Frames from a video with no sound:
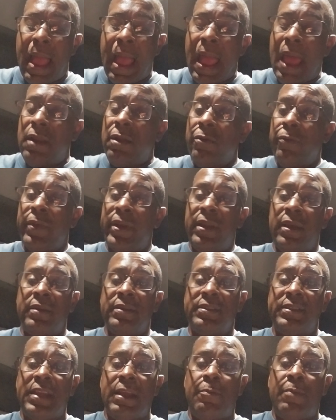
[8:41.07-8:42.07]
don't really
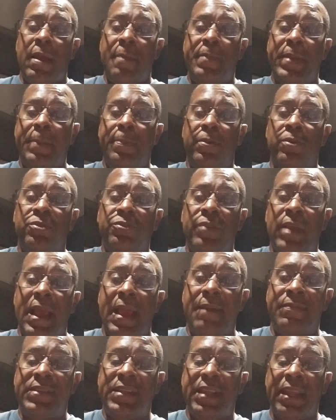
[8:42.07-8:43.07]
understand why people
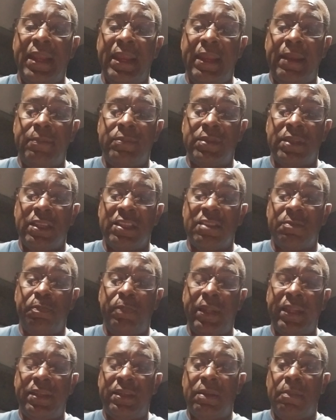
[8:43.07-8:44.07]
drive teams and
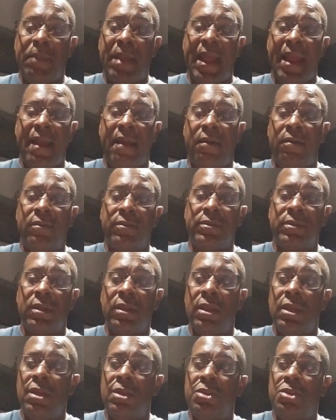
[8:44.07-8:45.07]
split the miles.
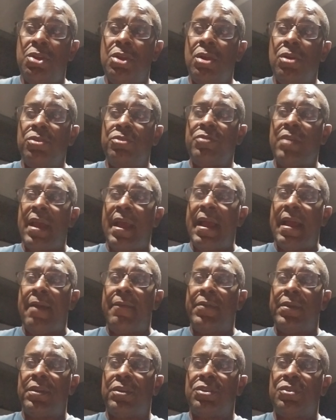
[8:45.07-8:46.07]
You're gonna drive
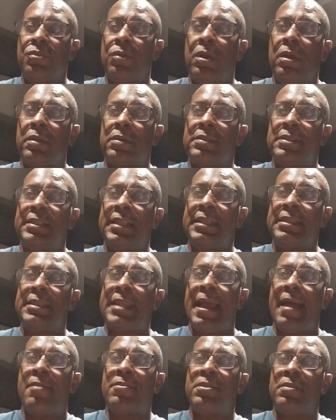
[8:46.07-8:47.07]
in the truck
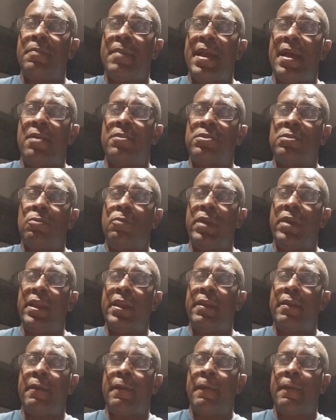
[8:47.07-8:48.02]
6,000 miles a week,